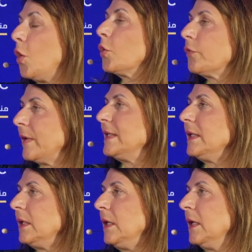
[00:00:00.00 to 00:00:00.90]

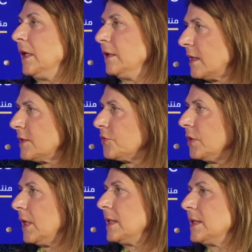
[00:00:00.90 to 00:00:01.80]
already
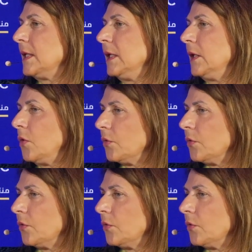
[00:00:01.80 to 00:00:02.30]
industrializing,